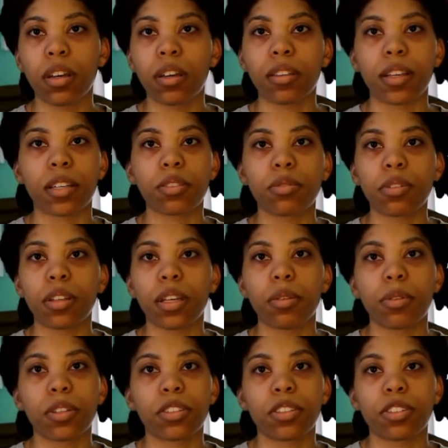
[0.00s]
that's really
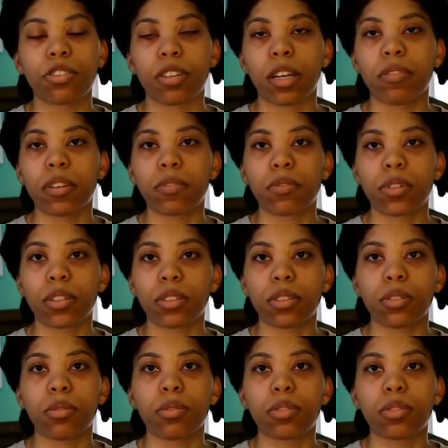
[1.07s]
what you're striving for too.